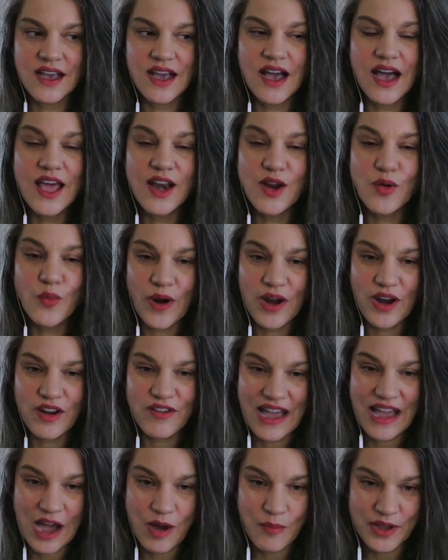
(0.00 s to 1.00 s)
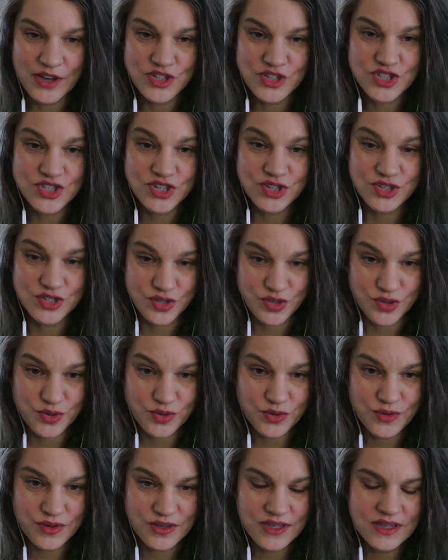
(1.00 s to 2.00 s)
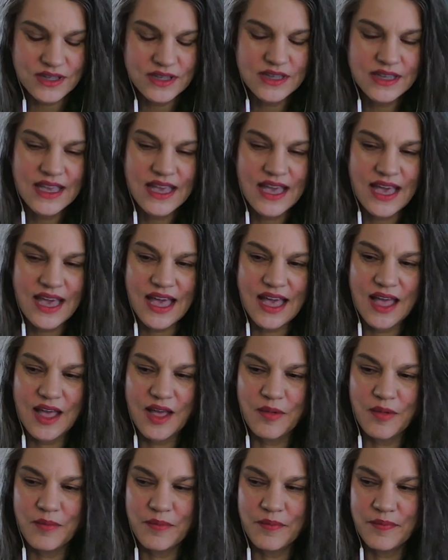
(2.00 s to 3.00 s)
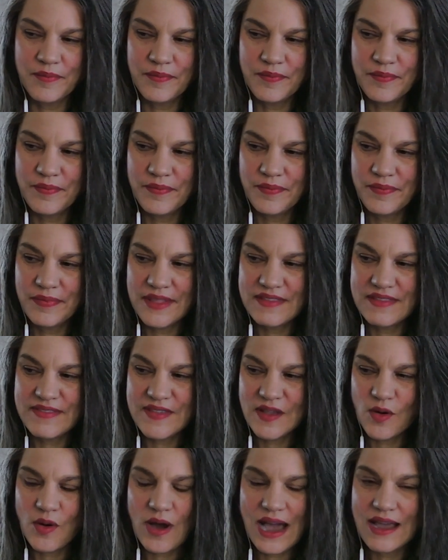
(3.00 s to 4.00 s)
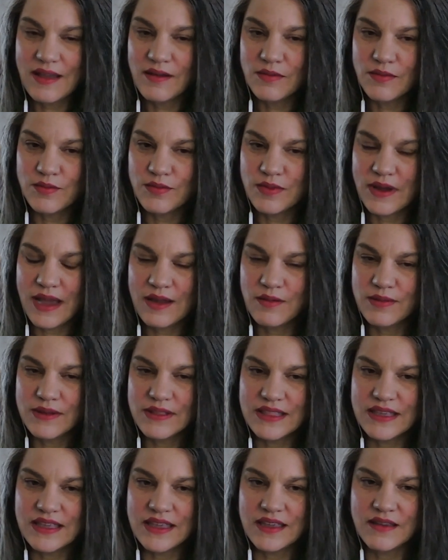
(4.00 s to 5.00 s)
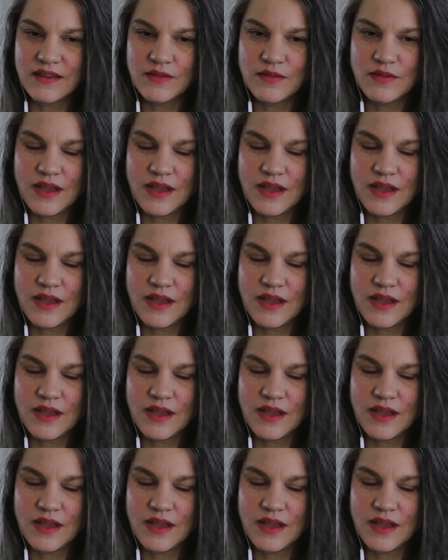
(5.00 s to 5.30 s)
unaware of how much to do. And so I really